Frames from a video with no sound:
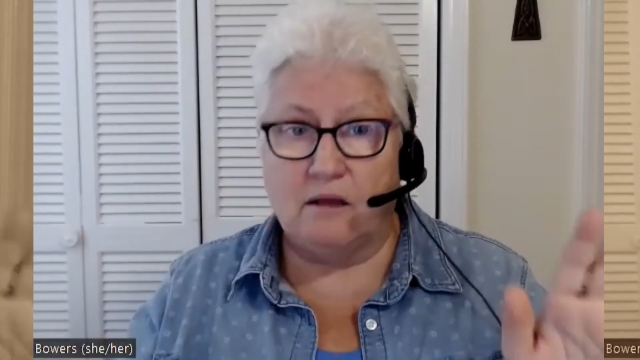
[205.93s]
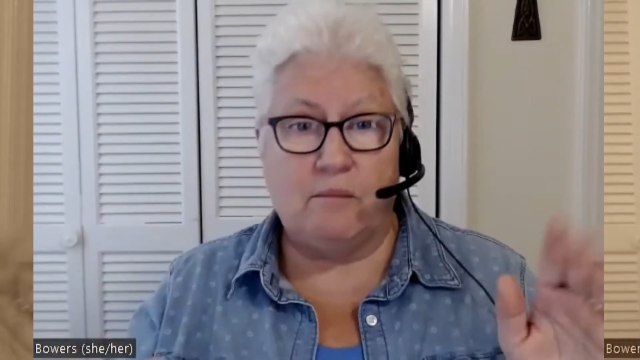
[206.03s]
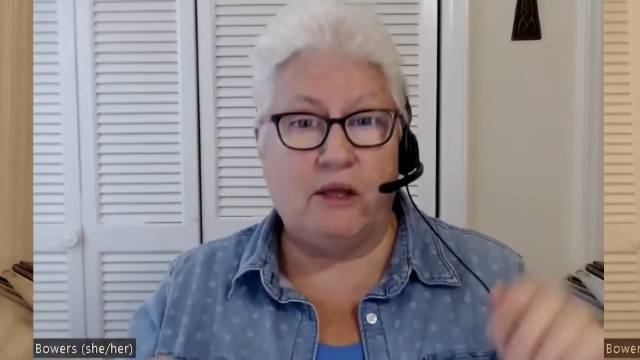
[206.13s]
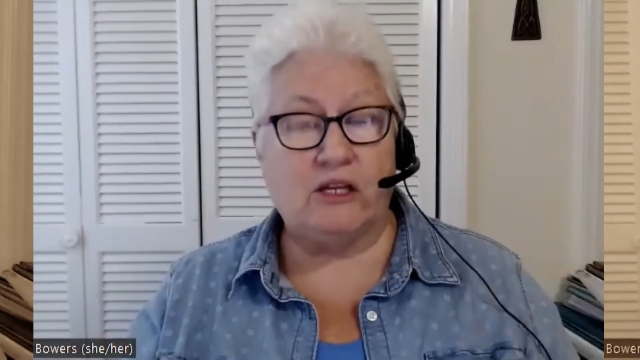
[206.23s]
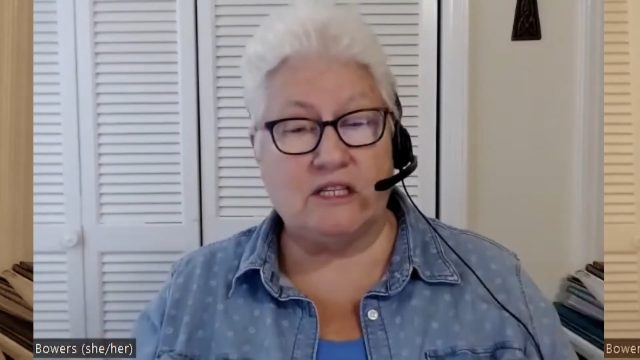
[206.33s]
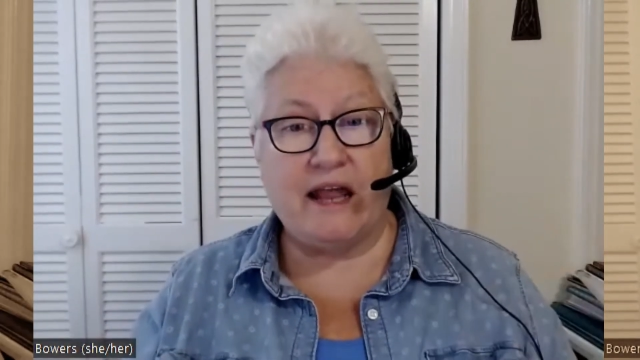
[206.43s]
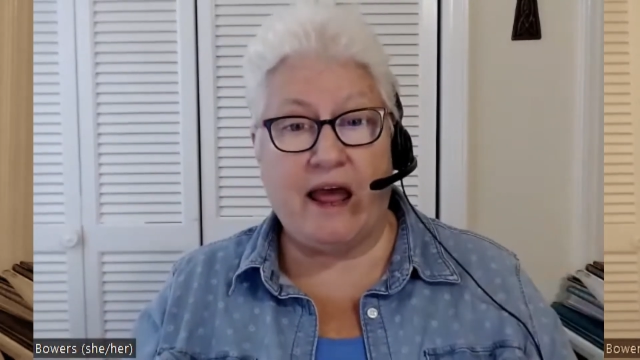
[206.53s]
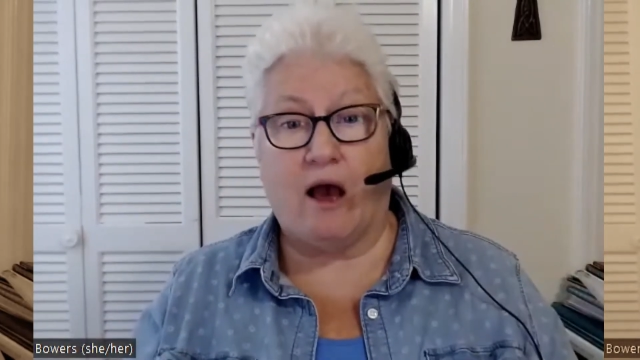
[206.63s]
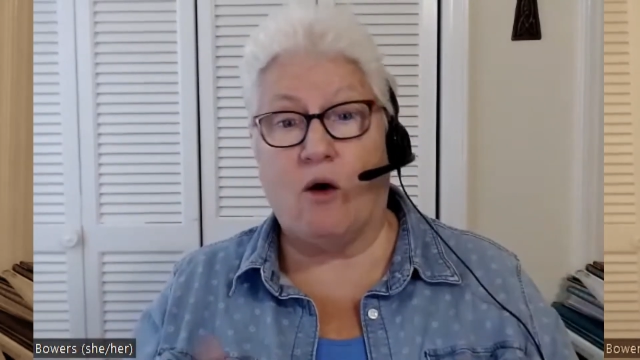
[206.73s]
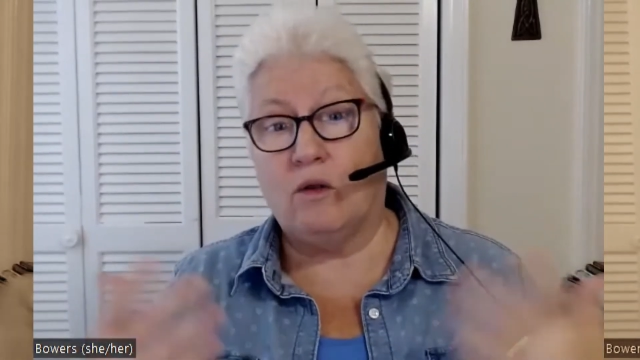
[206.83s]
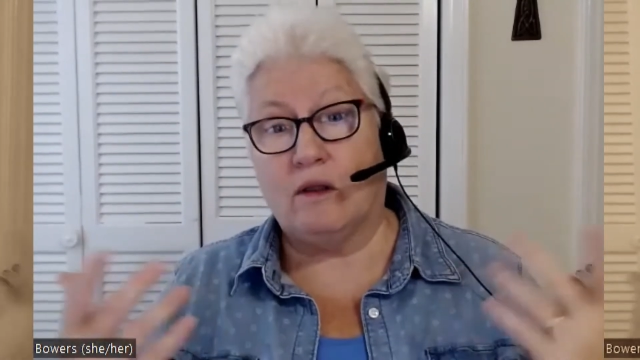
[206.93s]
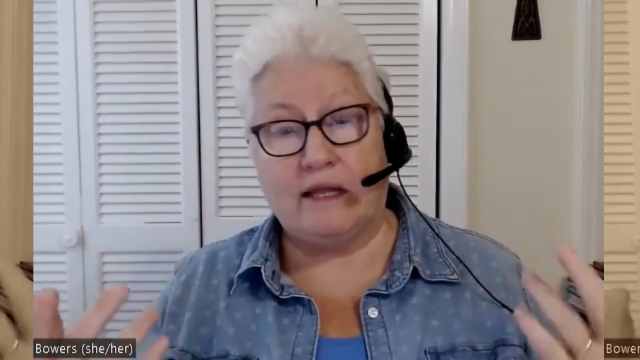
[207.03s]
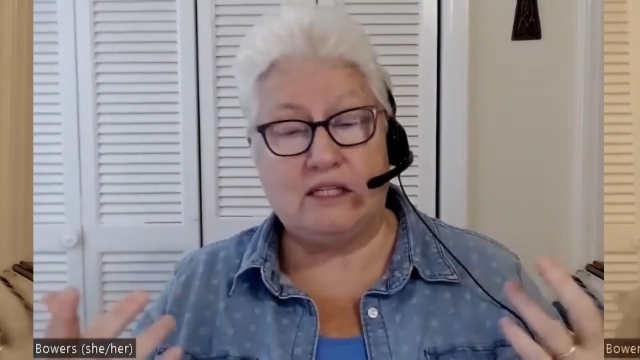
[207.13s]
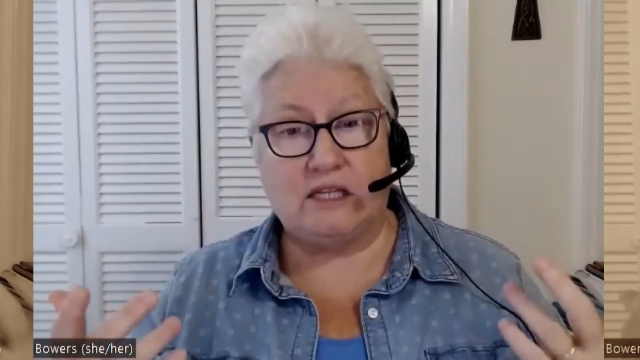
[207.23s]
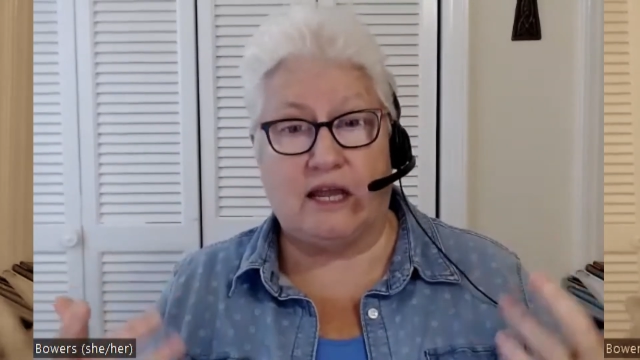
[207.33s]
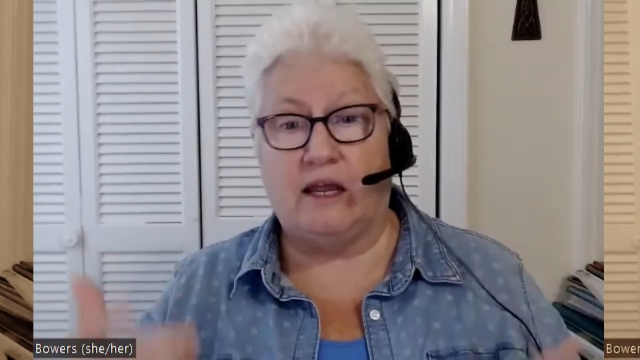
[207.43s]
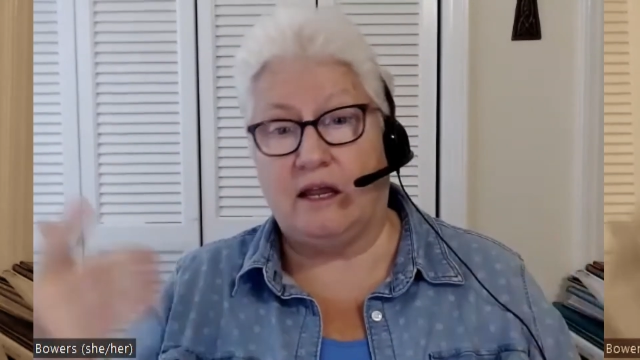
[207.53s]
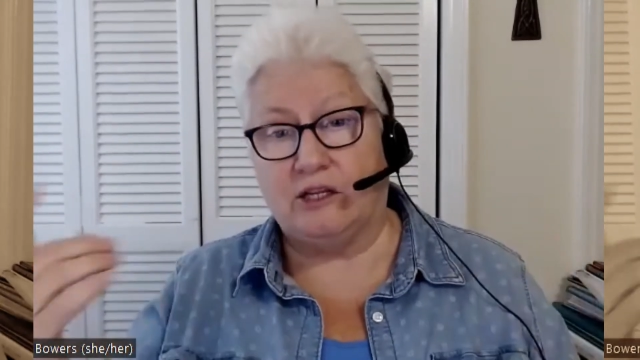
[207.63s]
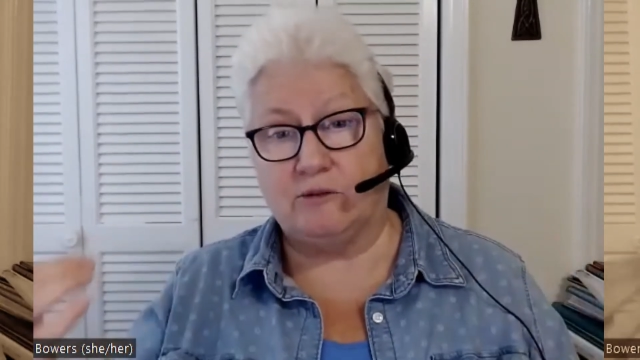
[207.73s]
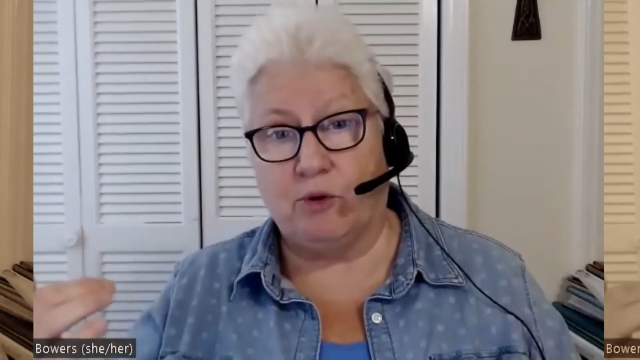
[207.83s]
Because now, let's say
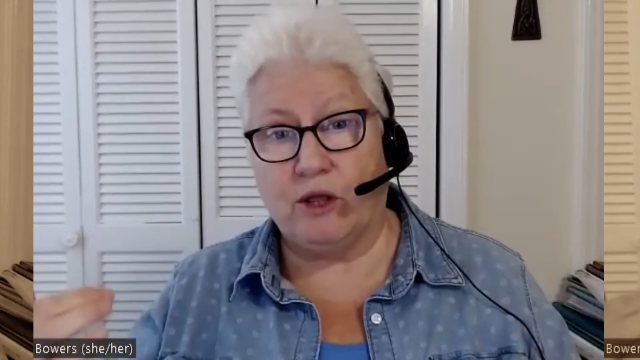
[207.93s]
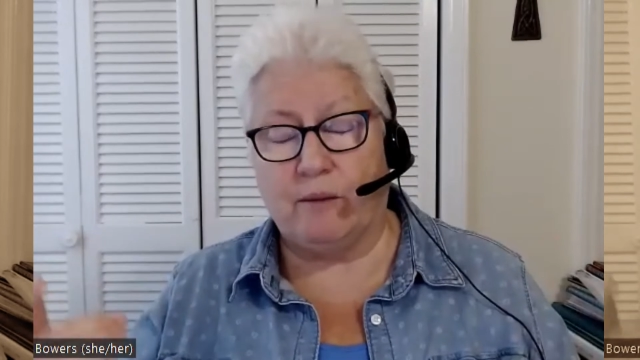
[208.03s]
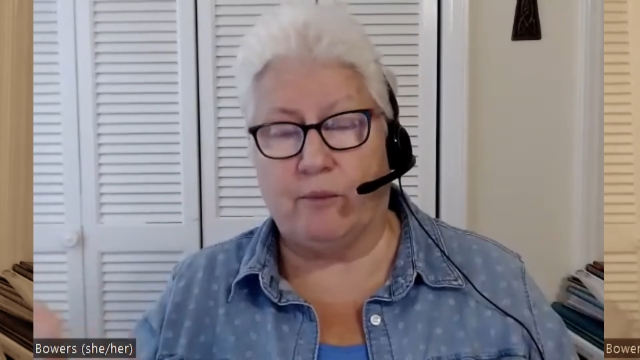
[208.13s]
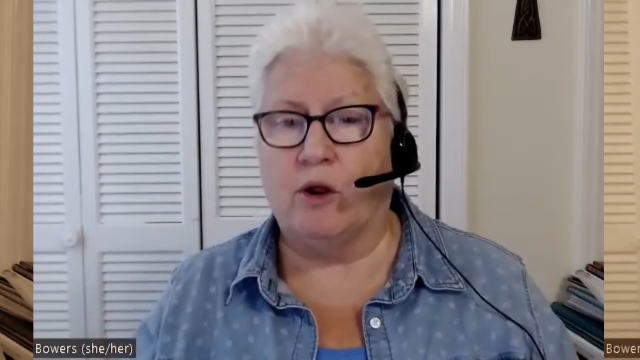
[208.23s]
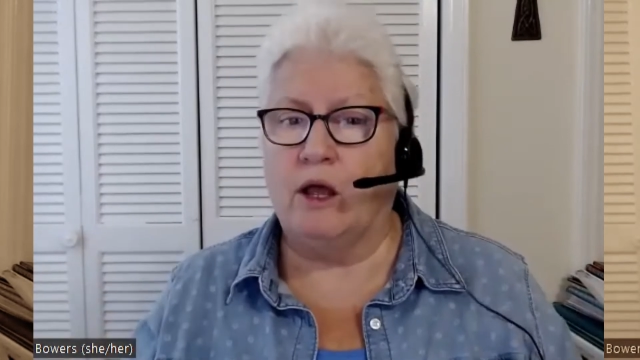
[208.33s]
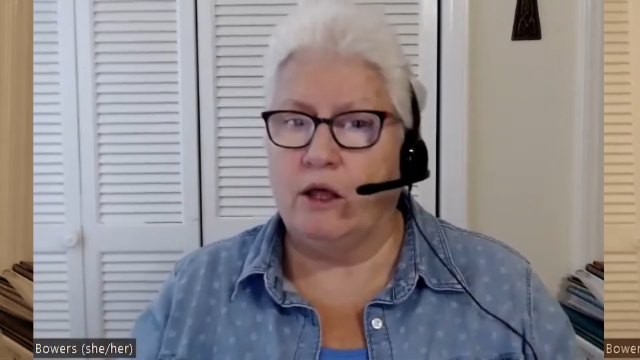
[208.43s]
it's bookkeeper,